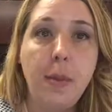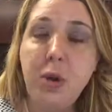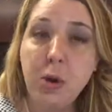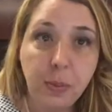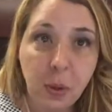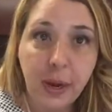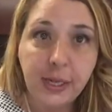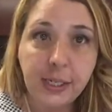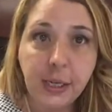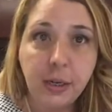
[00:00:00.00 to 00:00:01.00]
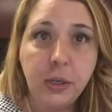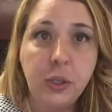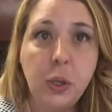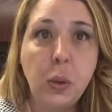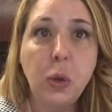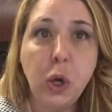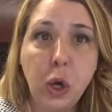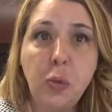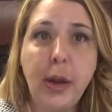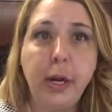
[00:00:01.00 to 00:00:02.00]
your employees. So
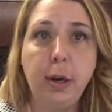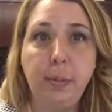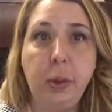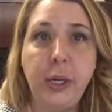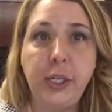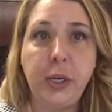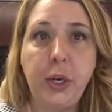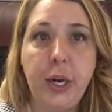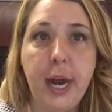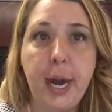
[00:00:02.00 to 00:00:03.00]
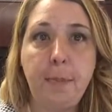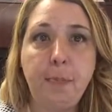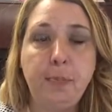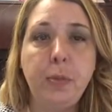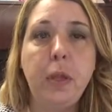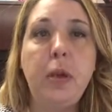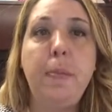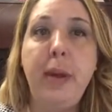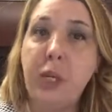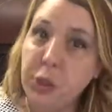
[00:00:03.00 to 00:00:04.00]
learn what your employees are good at.
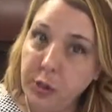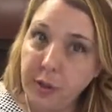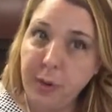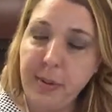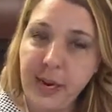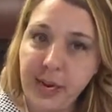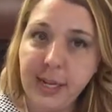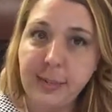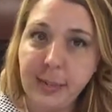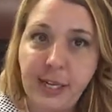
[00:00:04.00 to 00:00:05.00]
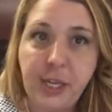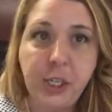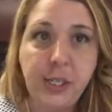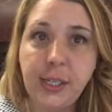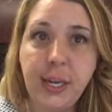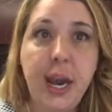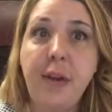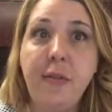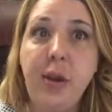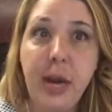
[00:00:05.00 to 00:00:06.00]
Make sure that they're meeting expectations in
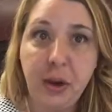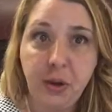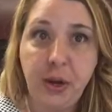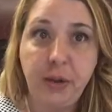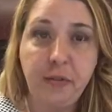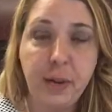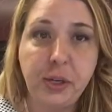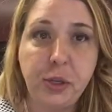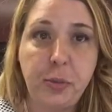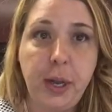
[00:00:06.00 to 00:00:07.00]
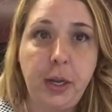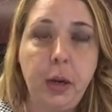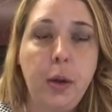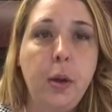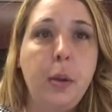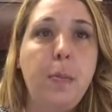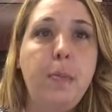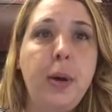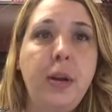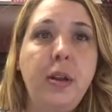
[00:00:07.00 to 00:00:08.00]
every area of measurement,
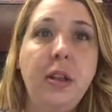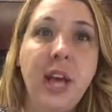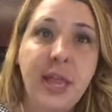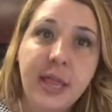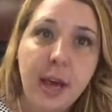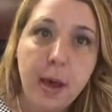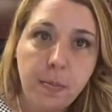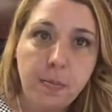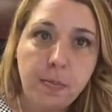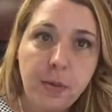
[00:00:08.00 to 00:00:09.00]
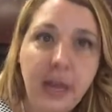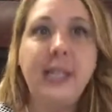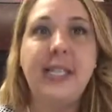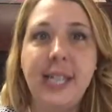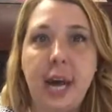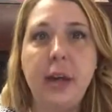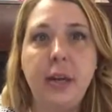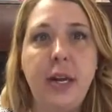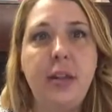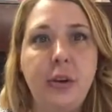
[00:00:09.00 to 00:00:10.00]
but let them excel
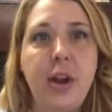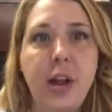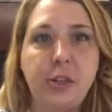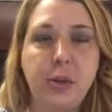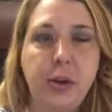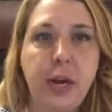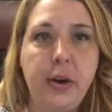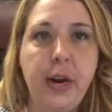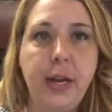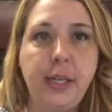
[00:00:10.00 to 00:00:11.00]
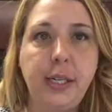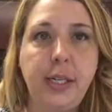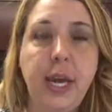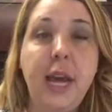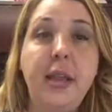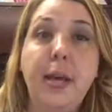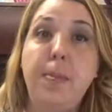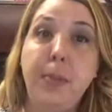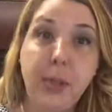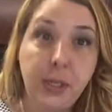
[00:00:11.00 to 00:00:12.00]
in their natural areas and
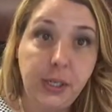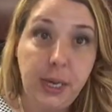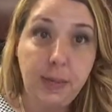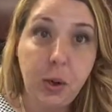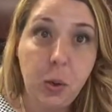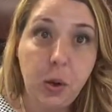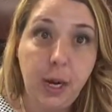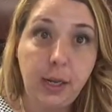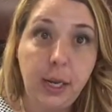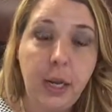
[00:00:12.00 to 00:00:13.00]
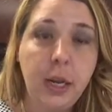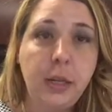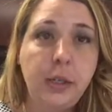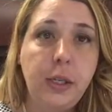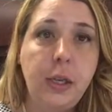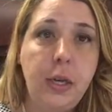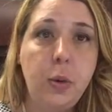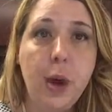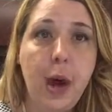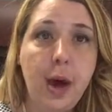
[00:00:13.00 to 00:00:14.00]
then build a team accordingly so that
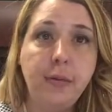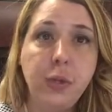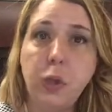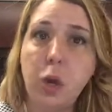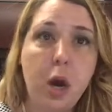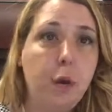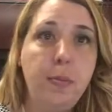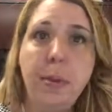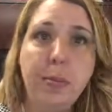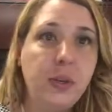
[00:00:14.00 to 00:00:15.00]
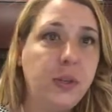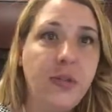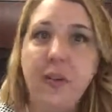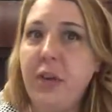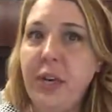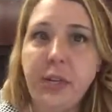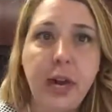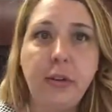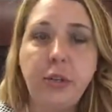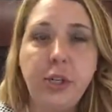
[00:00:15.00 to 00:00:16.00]
you have strong members of every
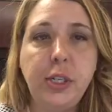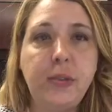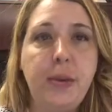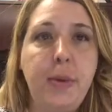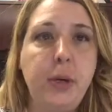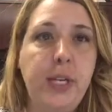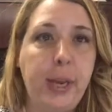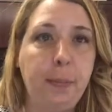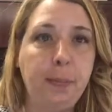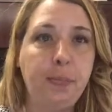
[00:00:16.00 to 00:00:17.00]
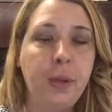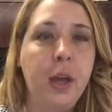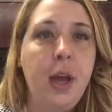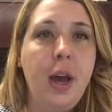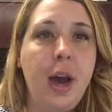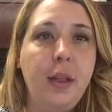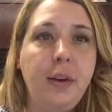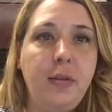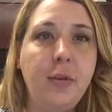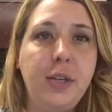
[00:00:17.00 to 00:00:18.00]
intelligence from your team. I
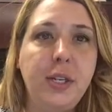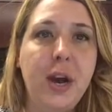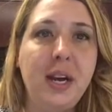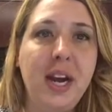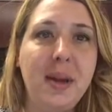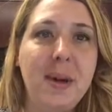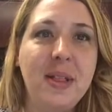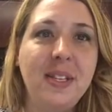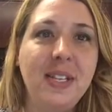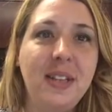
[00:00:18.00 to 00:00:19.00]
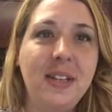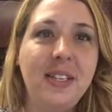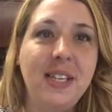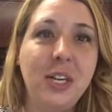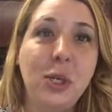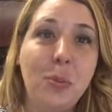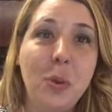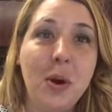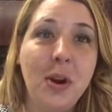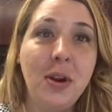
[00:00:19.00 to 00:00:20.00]
look forward to talking about this on the discussion
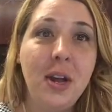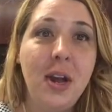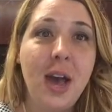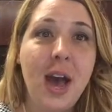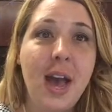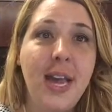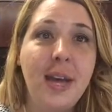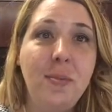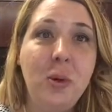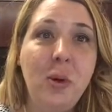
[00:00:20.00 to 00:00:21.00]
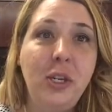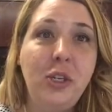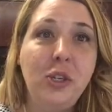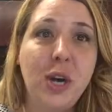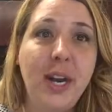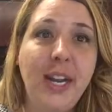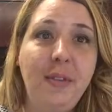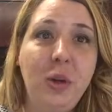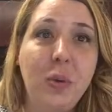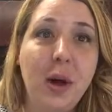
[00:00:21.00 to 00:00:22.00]
board. I am going to try to
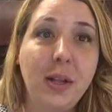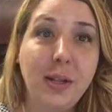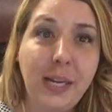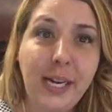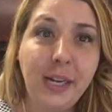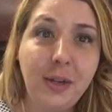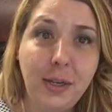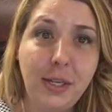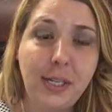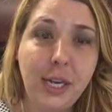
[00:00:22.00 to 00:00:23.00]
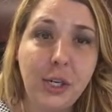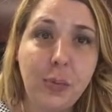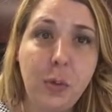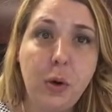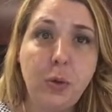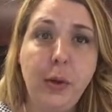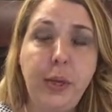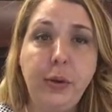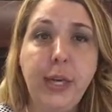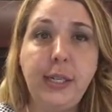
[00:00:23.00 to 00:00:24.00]
give you all a link on the discussion board where
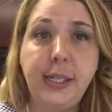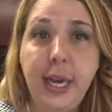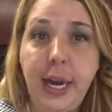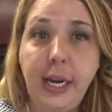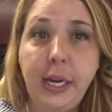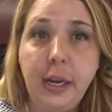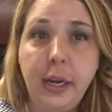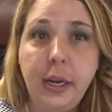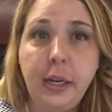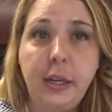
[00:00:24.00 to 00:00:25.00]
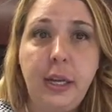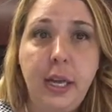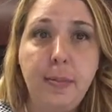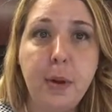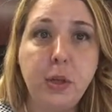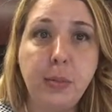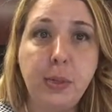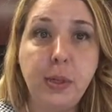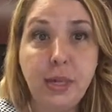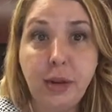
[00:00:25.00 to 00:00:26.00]
you can take the
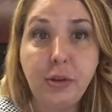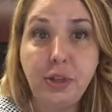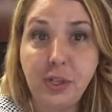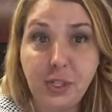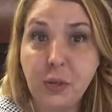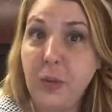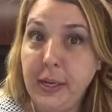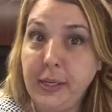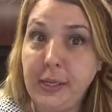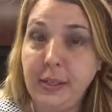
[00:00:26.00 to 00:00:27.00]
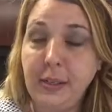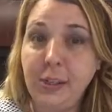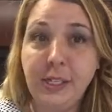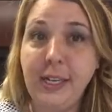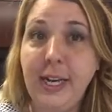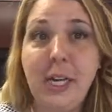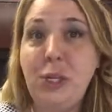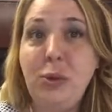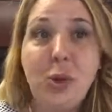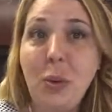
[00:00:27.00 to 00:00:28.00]
multiple intelligence quiz, just in
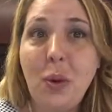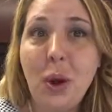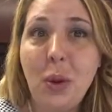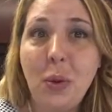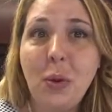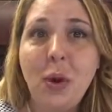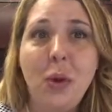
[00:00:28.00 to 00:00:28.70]
case you don't know